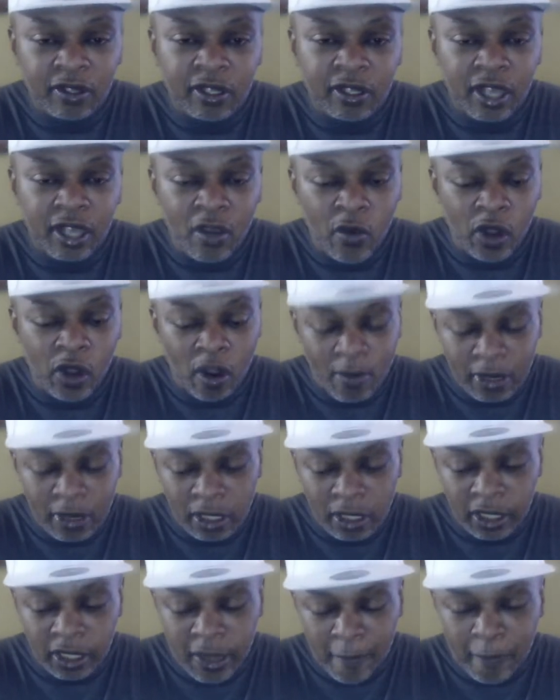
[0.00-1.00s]
and we're gonna be
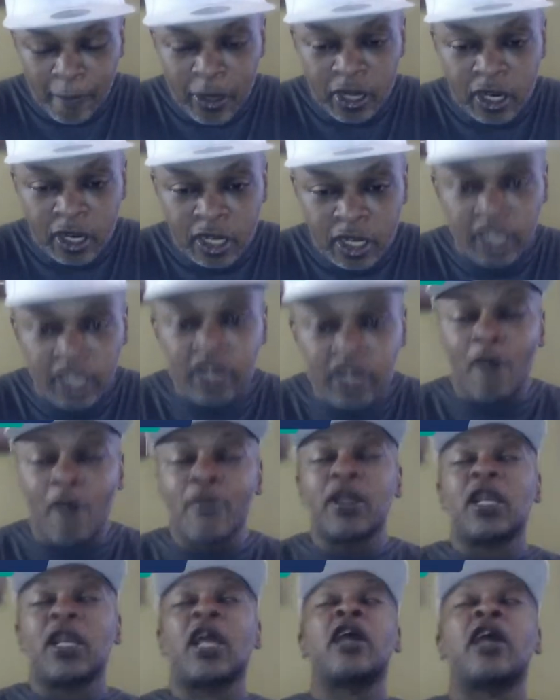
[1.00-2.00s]
looking at Bud, and he's gonna
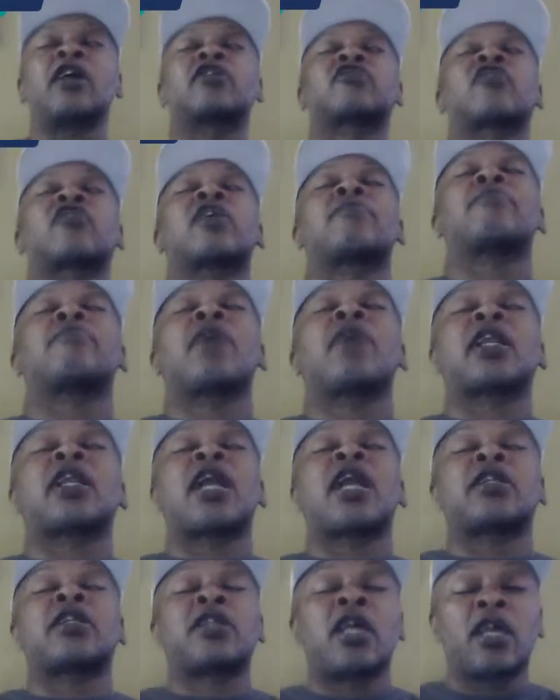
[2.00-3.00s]
be laying straight back
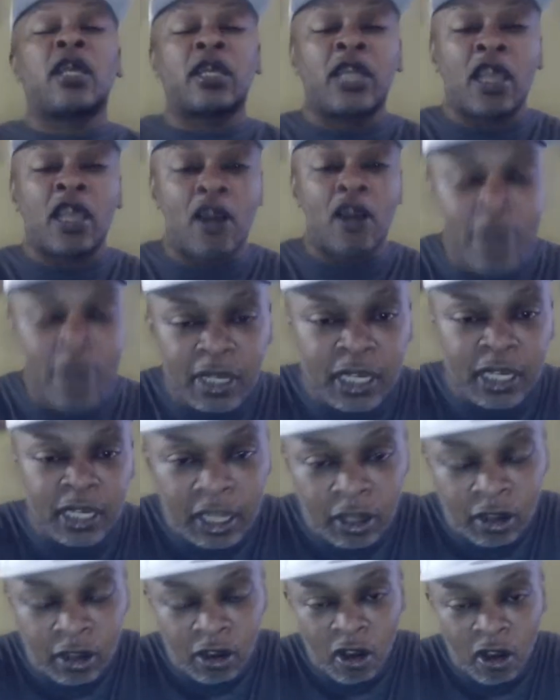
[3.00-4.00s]
like that, and they're gonna
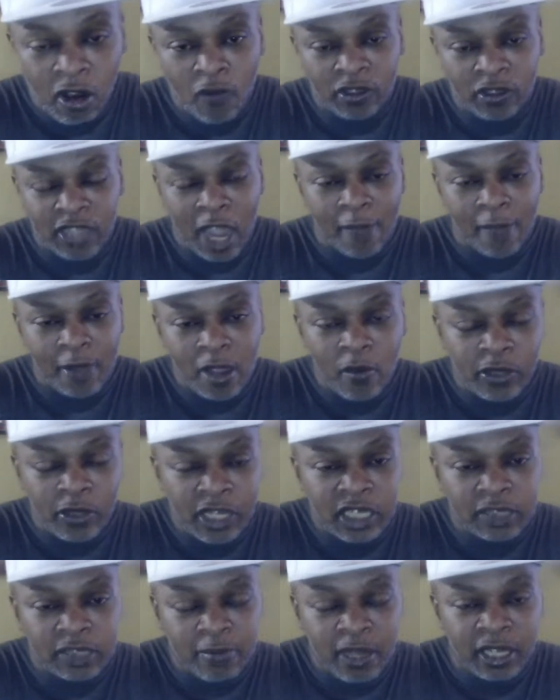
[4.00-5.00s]
be over top of him with
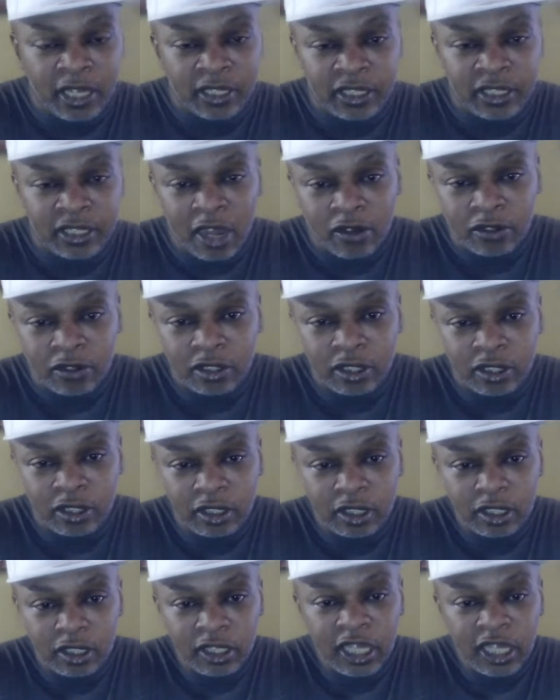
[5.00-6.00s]
that smelling sauce.
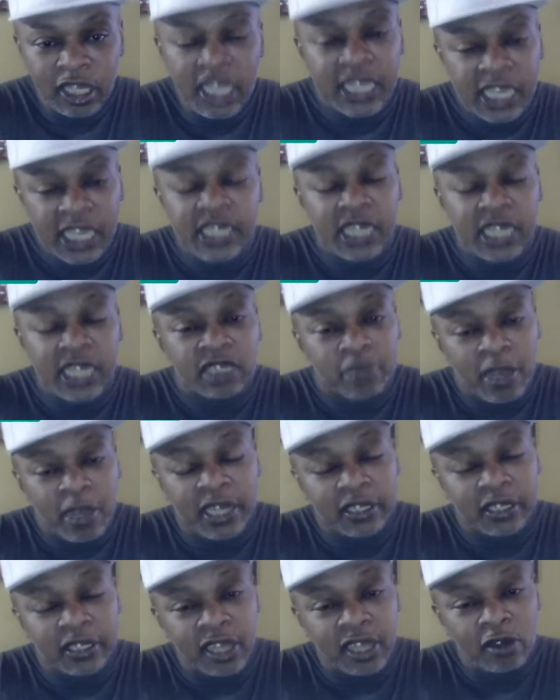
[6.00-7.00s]
He getting that
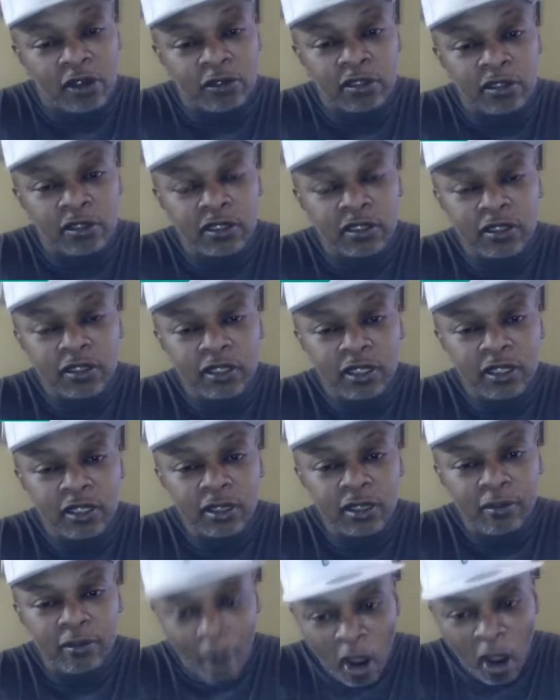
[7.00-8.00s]
smelling sauce.
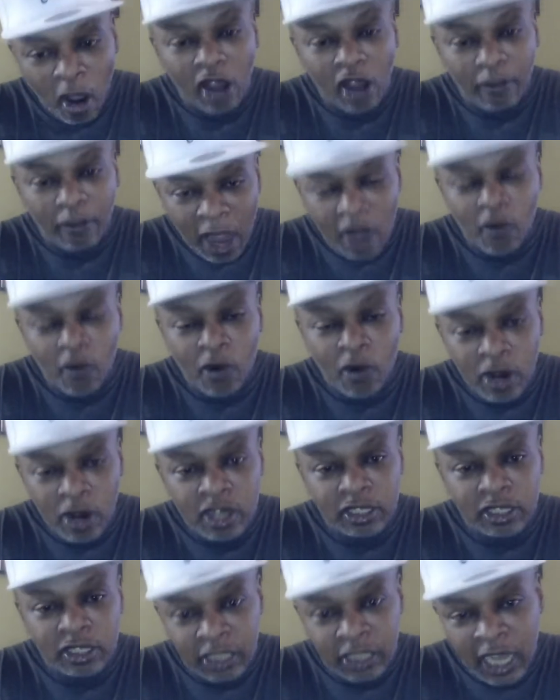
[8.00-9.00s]
Mark my
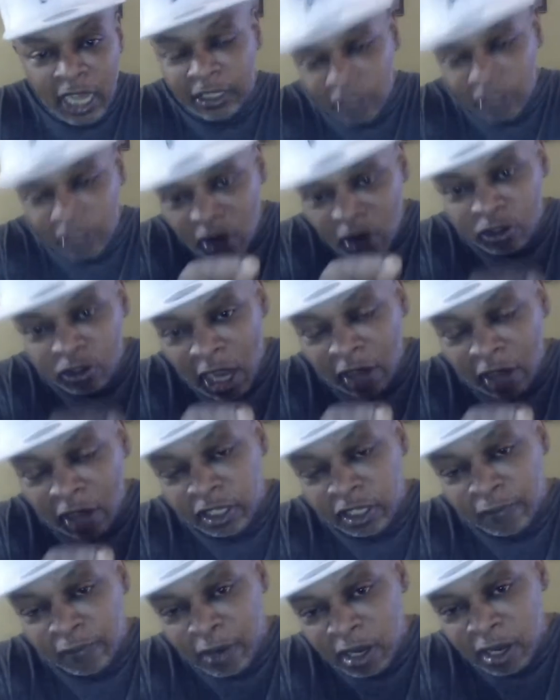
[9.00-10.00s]
words, and I told y'all
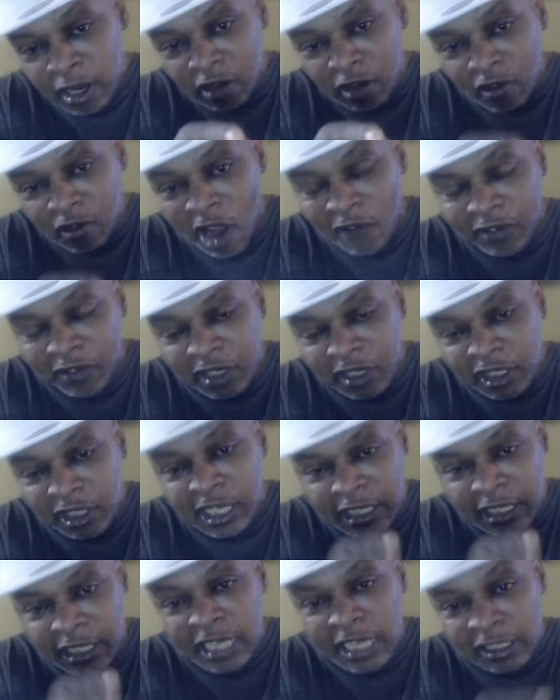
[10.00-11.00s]
this. Bud Crawford is
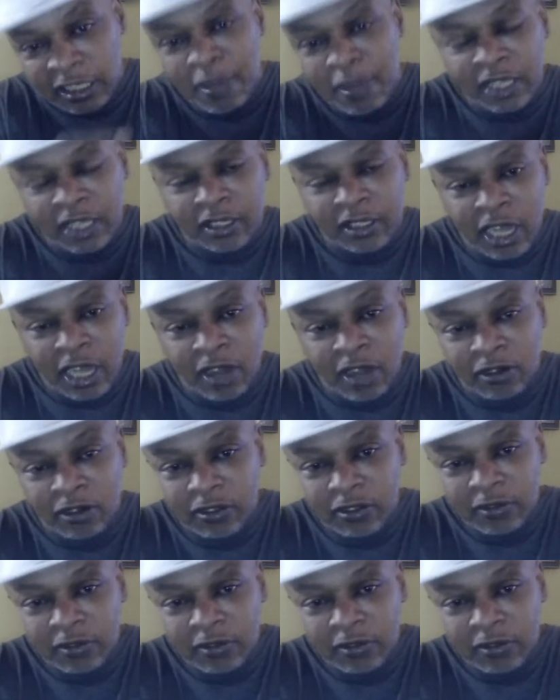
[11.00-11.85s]
getting that smelling sauce.